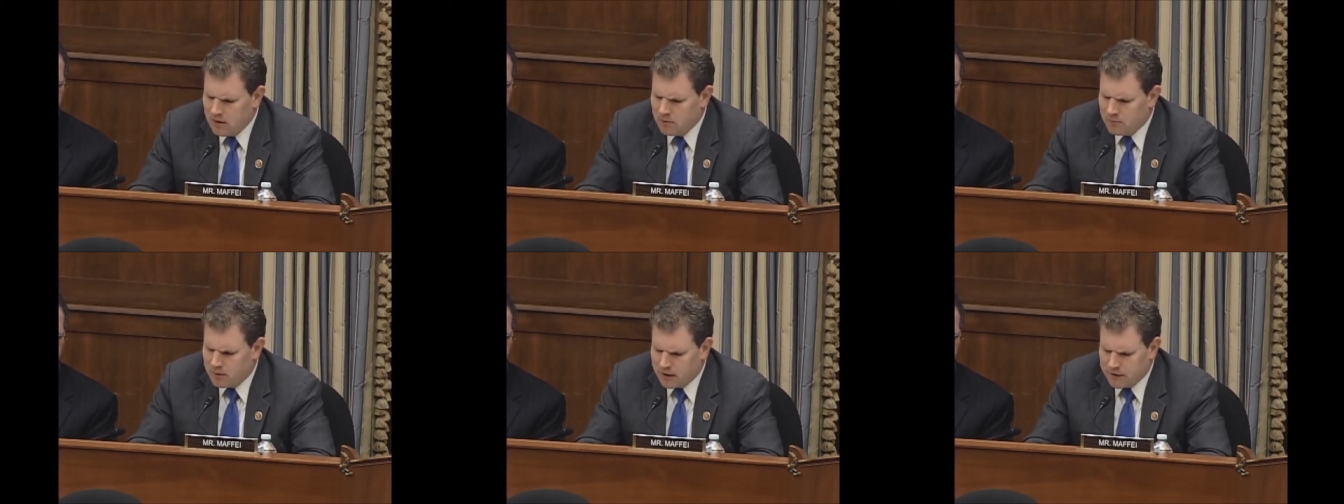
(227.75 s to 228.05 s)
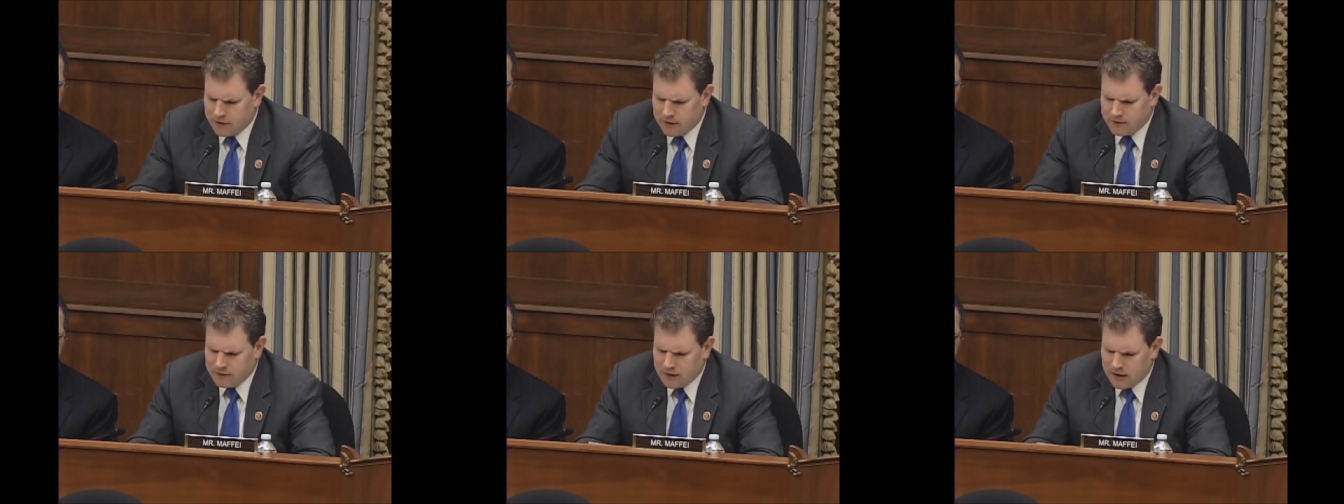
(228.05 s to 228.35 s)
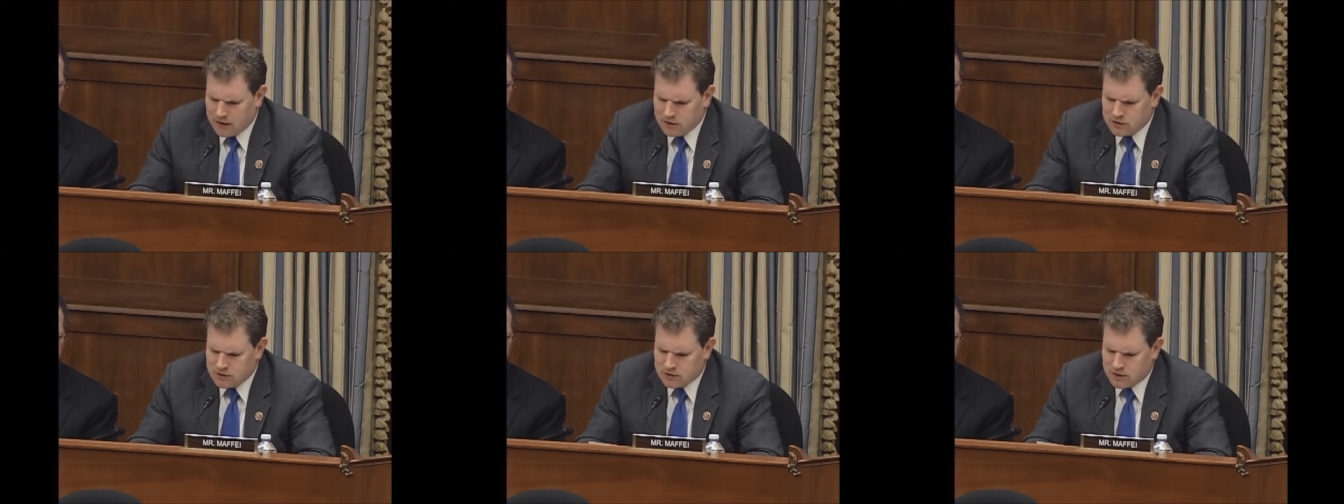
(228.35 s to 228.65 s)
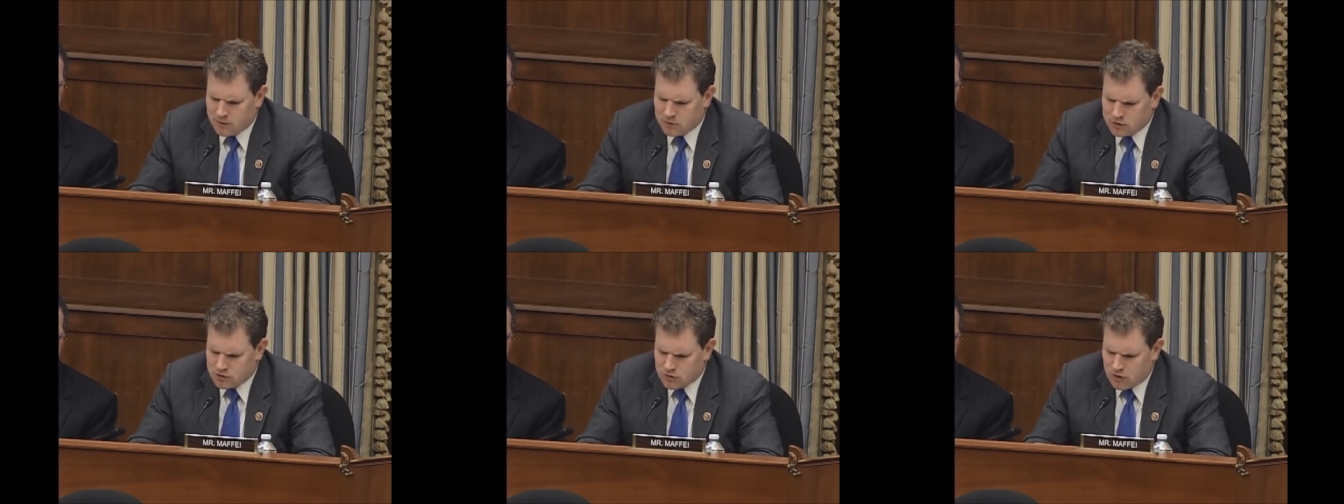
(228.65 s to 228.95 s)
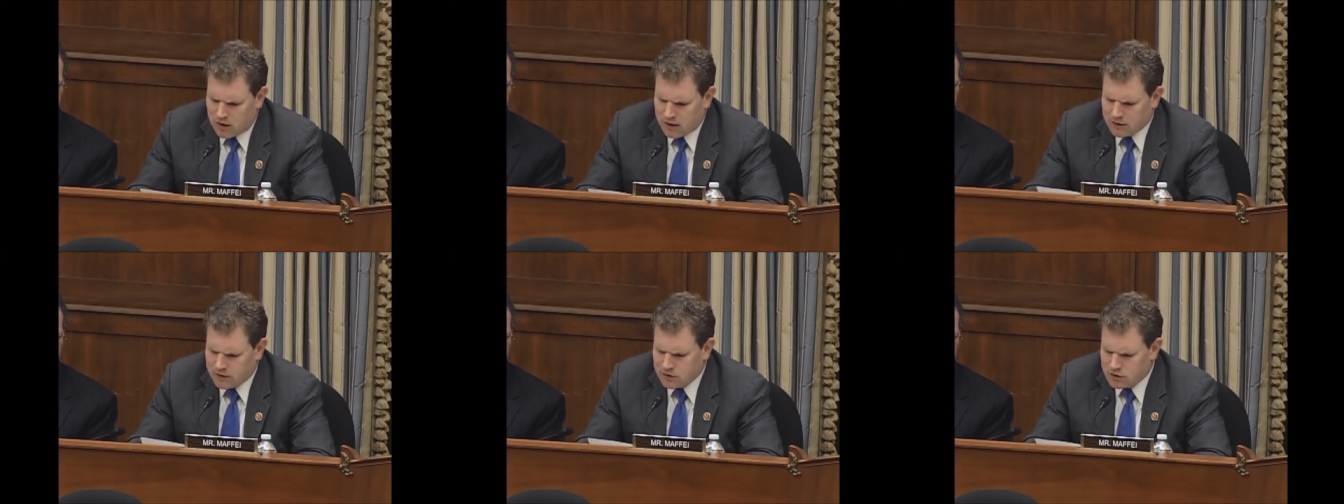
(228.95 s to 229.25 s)
but I think the agency was
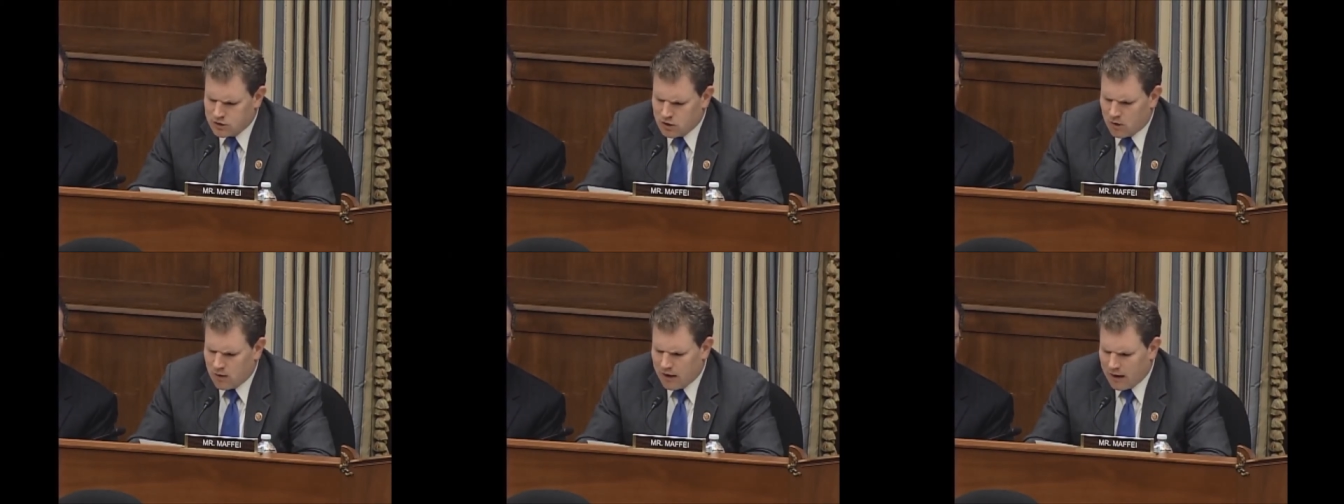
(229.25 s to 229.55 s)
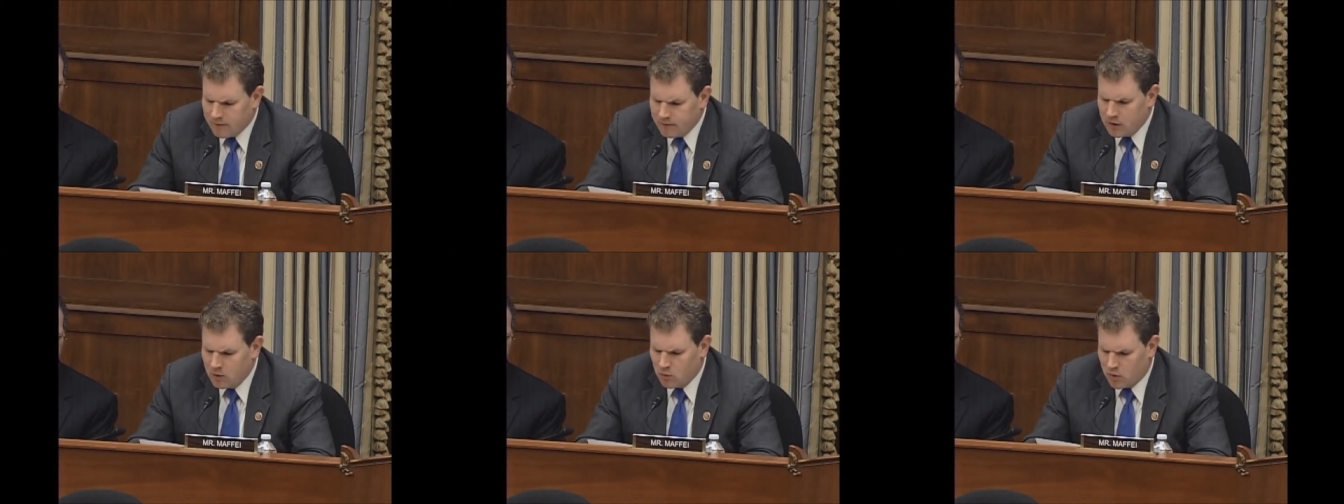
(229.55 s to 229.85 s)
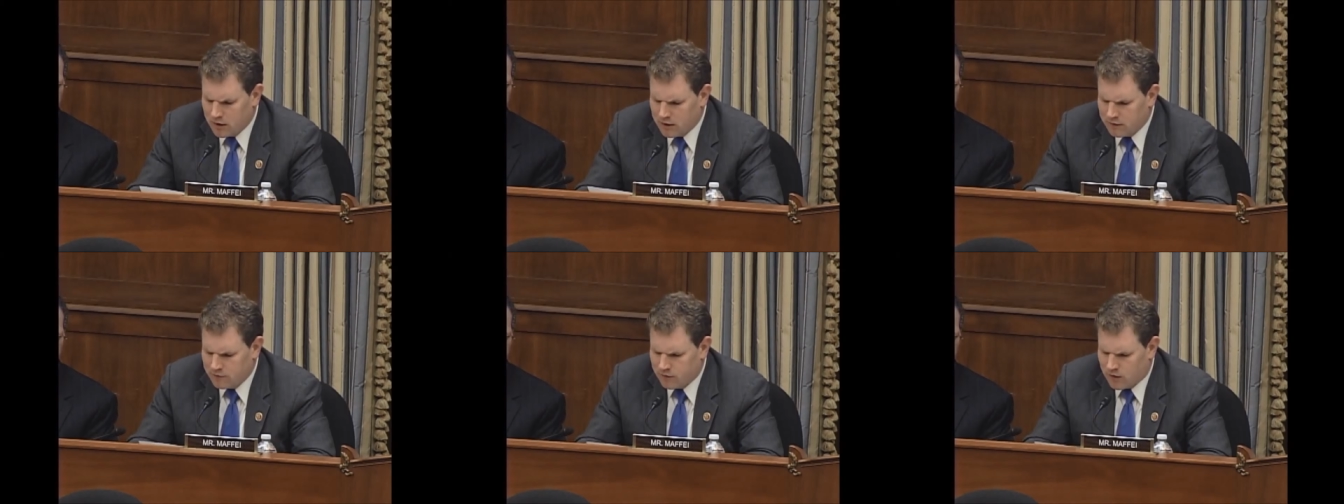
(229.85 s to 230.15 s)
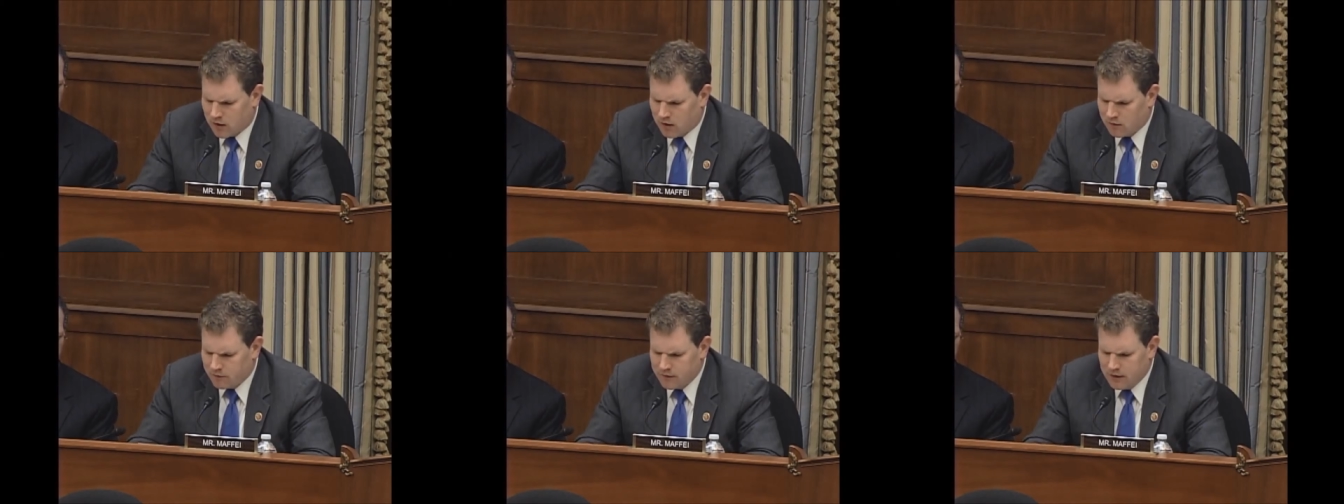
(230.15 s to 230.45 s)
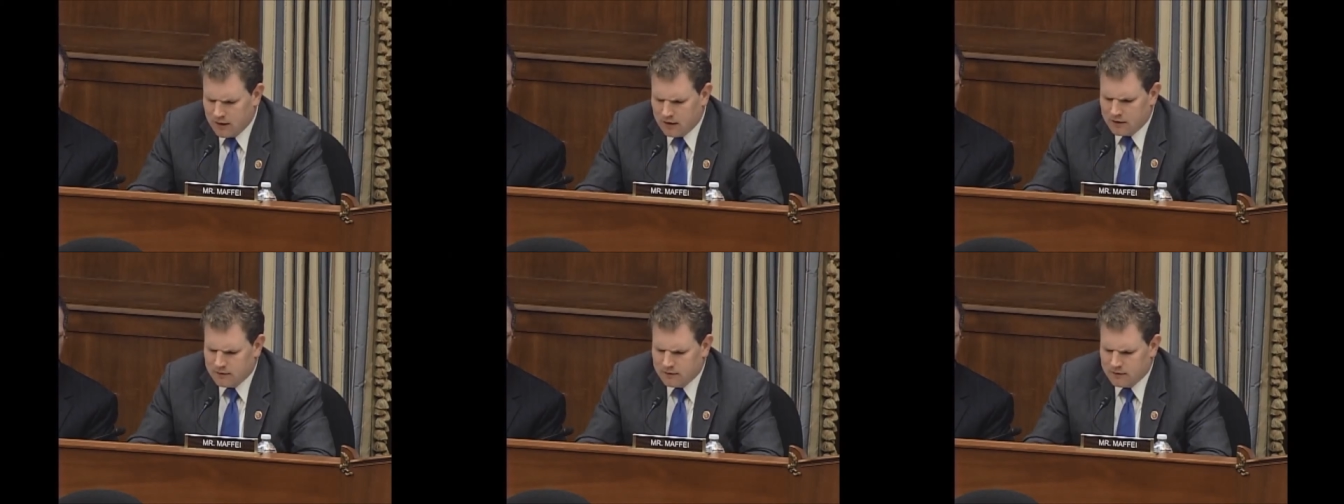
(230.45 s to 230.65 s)
trying to show everyone involved